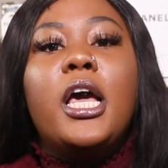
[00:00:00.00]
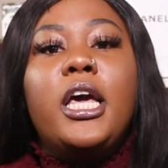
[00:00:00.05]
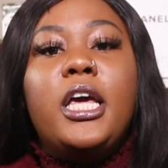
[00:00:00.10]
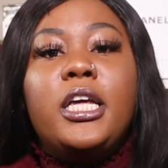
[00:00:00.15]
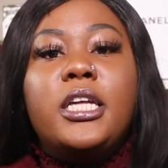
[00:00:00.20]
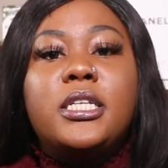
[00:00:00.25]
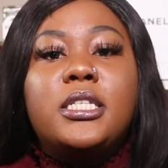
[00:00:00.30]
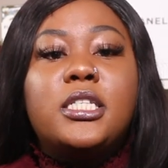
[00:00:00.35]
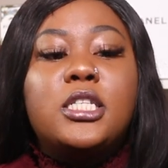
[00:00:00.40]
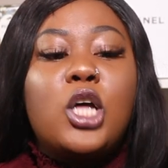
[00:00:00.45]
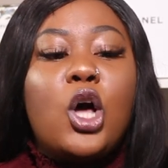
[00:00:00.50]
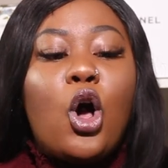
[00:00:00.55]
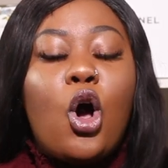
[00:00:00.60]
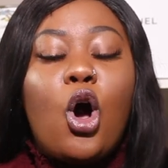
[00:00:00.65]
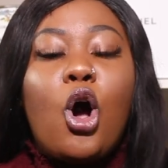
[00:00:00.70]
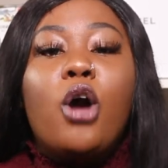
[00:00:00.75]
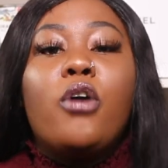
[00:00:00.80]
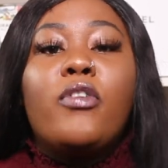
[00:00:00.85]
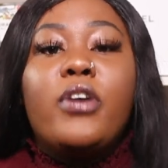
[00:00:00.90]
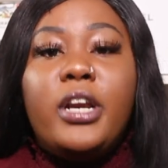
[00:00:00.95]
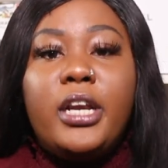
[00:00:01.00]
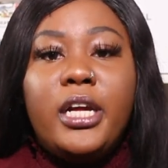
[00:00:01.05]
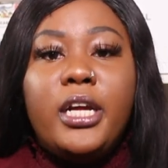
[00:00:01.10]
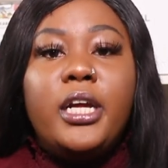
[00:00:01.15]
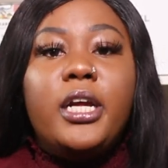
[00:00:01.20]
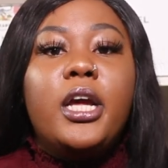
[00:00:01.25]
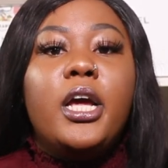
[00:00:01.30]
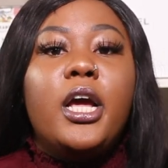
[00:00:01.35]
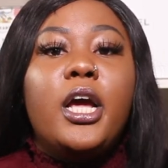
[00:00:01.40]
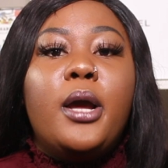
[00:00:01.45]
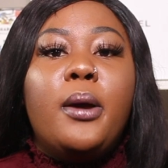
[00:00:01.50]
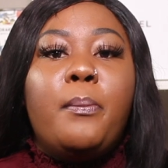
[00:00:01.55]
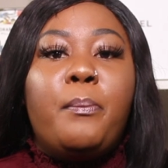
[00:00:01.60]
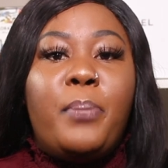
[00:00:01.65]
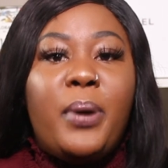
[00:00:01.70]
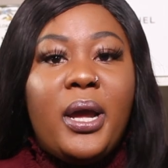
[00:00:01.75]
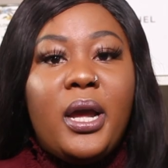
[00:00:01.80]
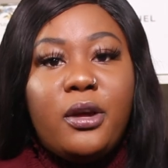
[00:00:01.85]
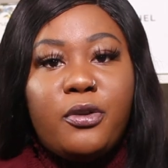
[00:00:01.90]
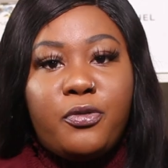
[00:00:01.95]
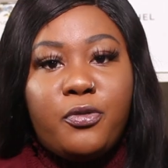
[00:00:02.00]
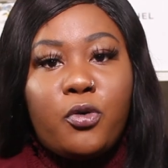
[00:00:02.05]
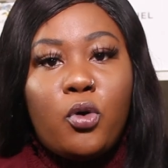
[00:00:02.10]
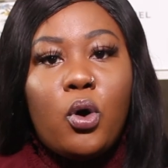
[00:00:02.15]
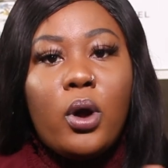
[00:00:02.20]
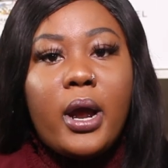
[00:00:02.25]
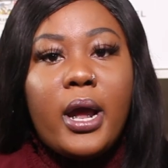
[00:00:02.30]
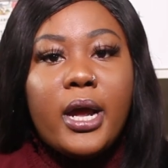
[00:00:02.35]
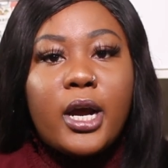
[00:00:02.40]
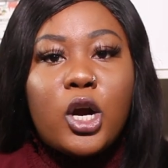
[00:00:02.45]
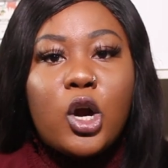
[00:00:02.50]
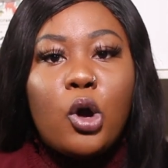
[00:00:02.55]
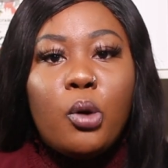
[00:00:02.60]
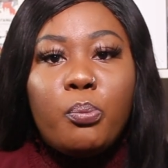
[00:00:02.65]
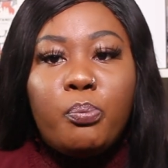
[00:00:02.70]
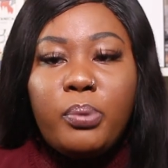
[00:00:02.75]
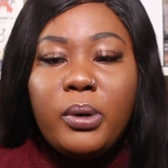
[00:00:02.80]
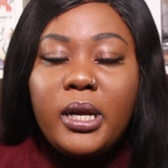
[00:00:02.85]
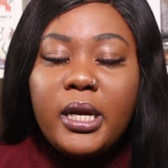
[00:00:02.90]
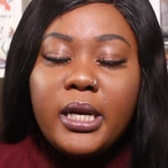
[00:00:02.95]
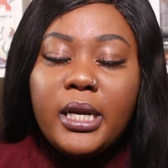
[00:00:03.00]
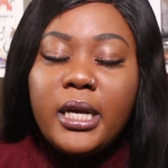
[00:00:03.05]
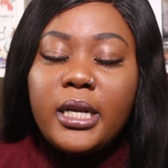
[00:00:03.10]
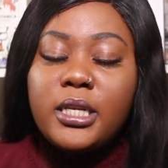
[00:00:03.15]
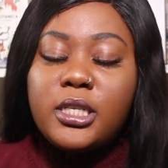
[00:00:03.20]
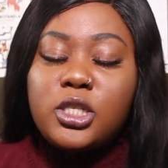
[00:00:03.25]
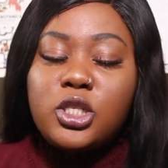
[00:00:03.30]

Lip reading: is already paid for and completed.